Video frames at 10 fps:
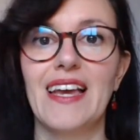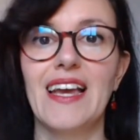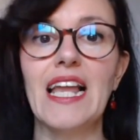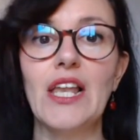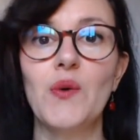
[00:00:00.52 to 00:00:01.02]

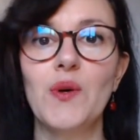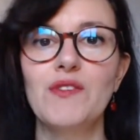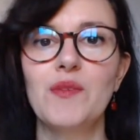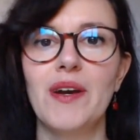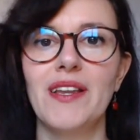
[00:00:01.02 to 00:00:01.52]
Hello,
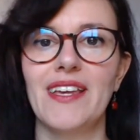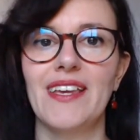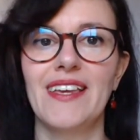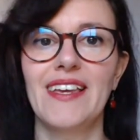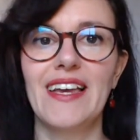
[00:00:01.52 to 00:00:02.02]

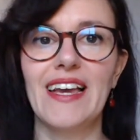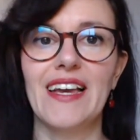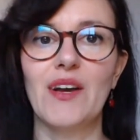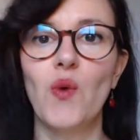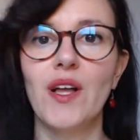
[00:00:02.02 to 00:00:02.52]
everybody.
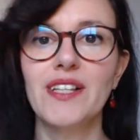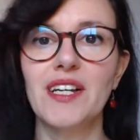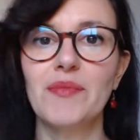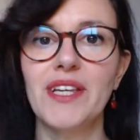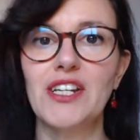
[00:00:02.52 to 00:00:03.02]

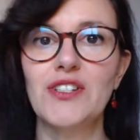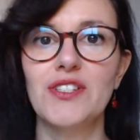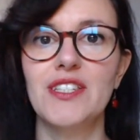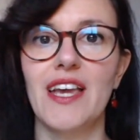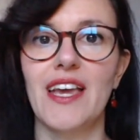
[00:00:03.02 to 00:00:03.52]
Welcome here
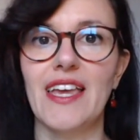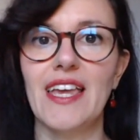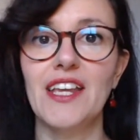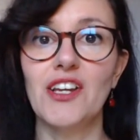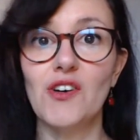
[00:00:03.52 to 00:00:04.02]
today
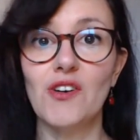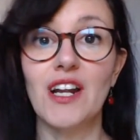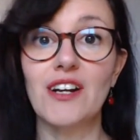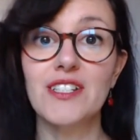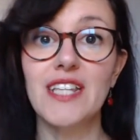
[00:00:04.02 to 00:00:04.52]
in on
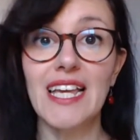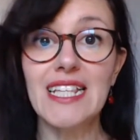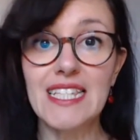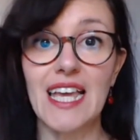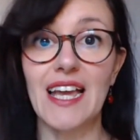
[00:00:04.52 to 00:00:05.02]
our day
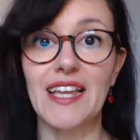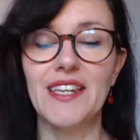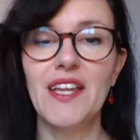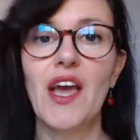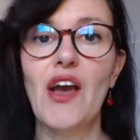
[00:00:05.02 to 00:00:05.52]
10